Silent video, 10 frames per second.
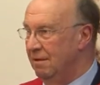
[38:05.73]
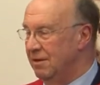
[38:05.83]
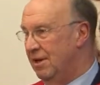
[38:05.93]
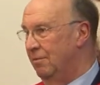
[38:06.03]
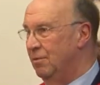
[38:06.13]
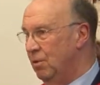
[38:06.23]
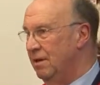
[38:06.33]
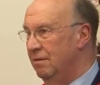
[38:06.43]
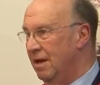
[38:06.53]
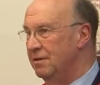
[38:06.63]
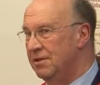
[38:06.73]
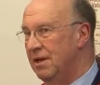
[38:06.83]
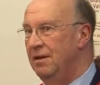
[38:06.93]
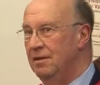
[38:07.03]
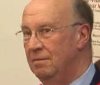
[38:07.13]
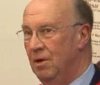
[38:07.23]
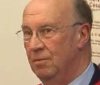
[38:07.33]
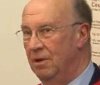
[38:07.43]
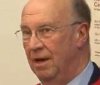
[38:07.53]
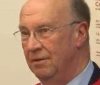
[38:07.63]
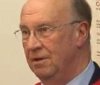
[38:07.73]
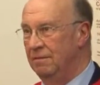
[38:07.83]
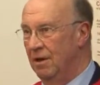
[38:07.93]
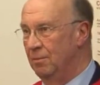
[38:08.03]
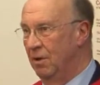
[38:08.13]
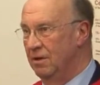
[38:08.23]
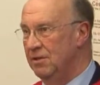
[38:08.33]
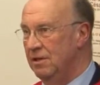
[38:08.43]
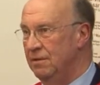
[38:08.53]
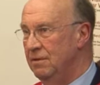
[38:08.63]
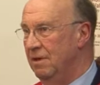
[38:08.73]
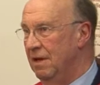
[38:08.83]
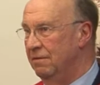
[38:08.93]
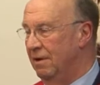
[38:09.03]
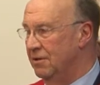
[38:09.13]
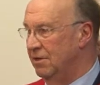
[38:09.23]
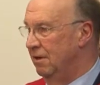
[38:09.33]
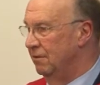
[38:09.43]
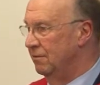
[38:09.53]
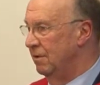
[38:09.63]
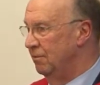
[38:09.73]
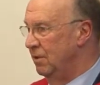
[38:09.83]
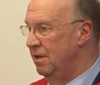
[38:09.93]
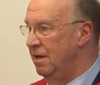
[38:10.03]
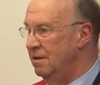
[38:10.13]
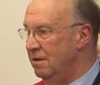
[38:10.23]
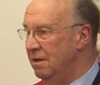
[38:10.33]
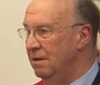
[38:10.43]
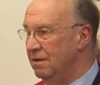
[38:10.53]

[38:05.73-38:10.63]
Except that we don't understand at the moment how to develop policies for doing it for ourselves, but if we did,